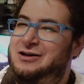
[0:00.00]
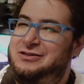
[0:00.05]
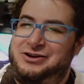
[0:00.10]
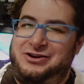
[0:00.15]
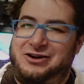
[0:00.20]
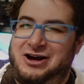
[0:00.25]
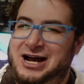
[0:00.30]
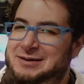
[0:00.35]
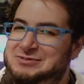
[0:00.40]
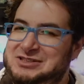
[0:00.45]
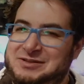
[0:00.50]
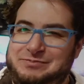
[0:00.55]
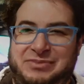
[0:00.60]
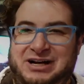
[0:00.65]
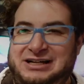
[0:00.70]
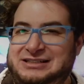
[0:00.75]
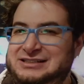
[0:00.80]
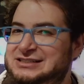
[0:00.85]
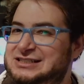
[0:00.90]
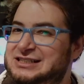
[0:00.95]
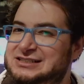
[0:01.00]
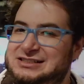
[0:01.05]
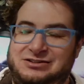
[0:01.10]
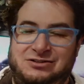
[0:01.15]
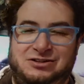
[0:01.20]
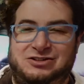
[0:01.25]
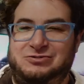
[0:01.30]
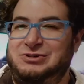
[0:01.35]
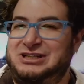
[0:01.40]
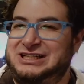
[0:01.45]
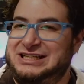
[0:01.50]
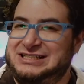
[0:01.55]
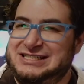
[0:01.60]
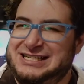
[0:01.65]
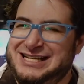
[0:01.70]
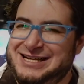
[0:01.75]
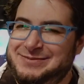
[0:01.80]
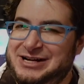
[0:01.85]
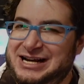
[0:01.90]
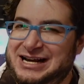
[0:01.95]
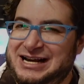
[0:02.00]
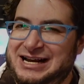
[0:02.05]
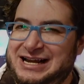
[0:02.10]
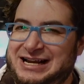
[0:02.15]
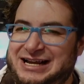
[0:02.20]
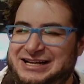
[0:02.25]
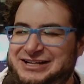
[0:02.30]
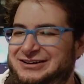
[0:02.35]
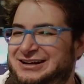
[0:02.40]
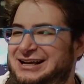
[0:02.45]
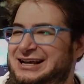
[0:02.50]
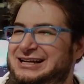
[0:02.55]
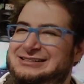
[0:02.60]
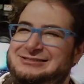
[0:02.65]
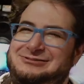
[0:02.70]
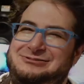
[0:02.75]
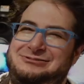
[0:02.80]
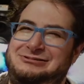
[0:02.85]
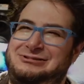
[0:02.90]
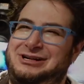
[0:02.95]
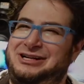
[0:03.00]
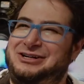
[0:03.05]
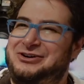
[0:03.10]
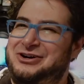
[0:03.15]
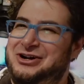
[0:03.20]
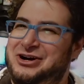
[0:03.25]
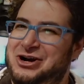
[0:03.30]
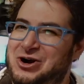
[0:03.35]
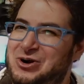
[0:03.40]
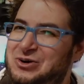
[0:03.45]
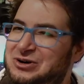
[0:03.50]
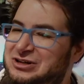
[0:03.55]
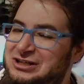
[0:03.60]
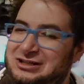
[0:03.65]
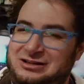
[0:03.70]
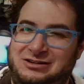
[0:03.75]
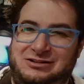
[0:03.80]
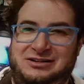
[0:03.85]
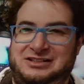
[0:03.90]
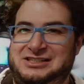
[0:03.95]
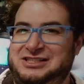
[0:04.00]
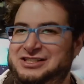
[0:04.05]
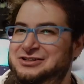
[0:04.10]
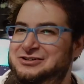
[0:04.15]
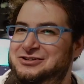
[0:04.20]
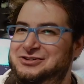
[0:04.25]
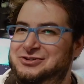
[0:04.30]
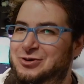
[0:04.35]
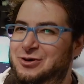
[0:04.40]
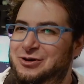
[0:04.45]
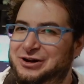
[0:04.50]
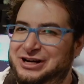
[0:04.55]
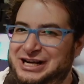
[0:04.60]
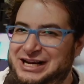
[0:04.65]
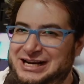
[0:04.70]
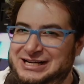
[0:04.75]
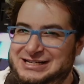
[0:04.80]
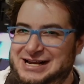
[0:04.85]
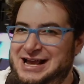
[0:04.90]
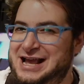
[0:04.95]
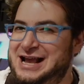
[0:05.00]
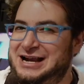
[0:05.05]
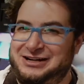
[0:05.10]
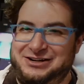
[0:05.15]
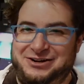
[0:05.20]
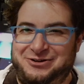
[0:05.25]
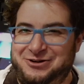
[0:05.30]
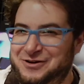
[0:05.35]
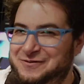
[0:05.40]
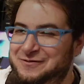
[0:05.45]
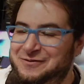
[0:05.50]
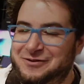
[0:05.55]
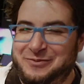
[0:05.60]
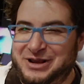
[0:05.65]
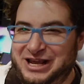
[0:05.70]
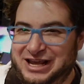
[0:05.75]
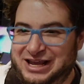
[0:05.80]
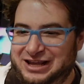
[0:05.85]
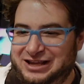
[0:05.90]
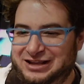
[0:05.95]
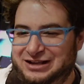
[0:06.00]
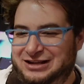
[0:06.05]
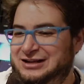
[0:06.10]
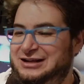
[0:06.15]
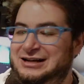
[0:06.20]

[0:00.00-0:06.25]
the knobs and buttons just looked really intimidating, and you're like, ooh, I don't know, looks too dorky tech nerd for me.